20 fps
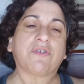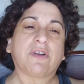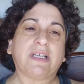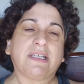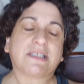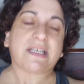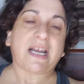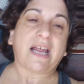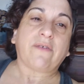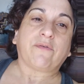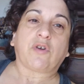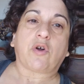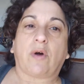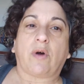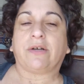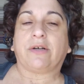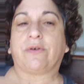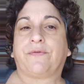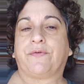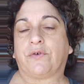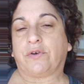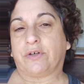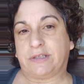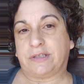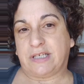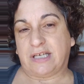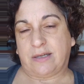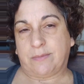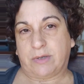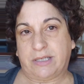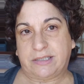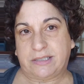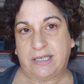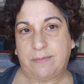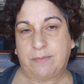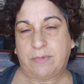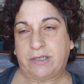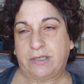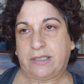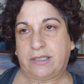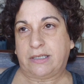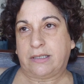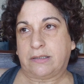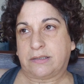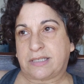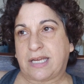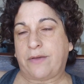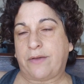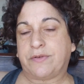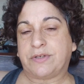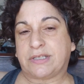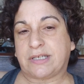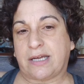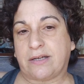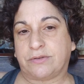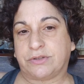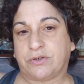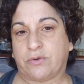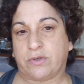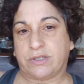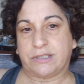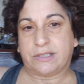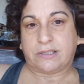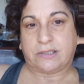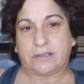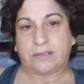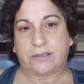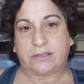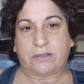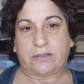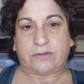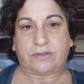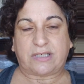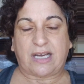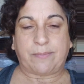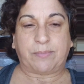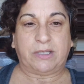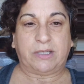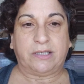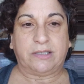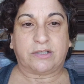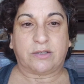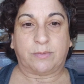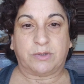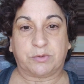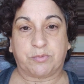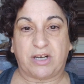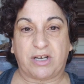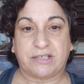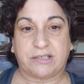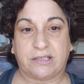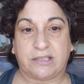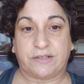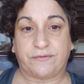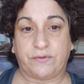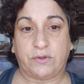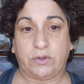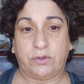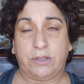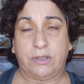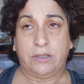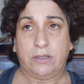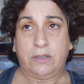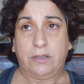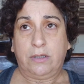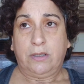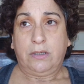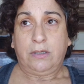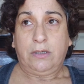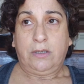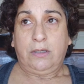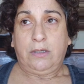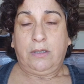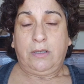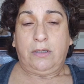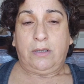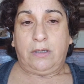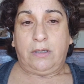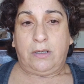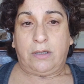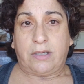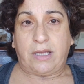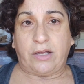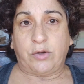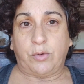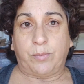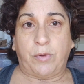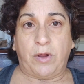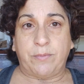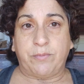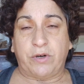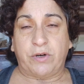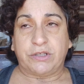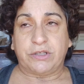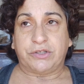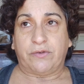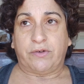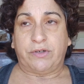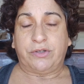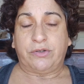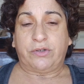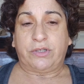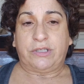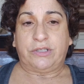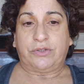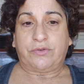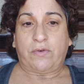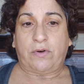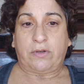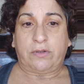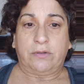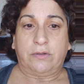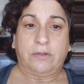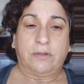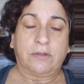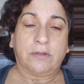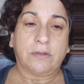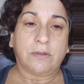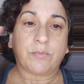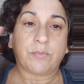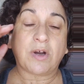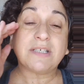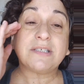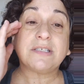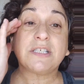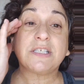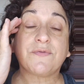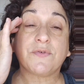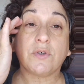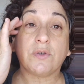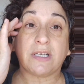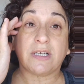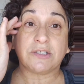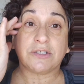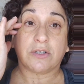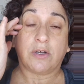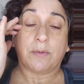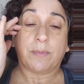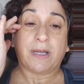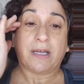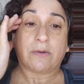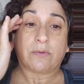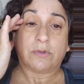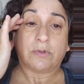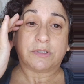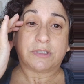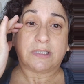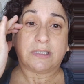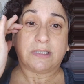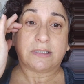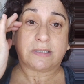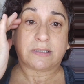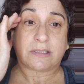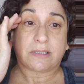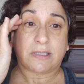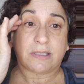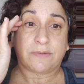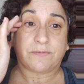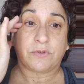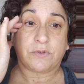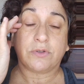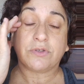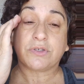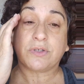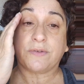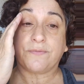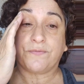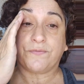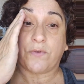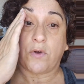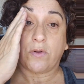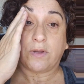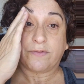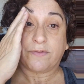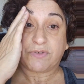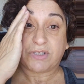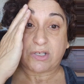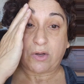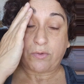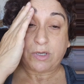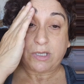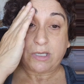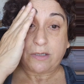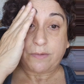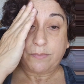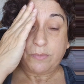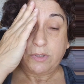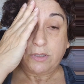is not required for edema. Edema is health style choices, so stop eating so much processed food. Get your blood pressure under control. Processed food, I should go backwards, is usually full of sodium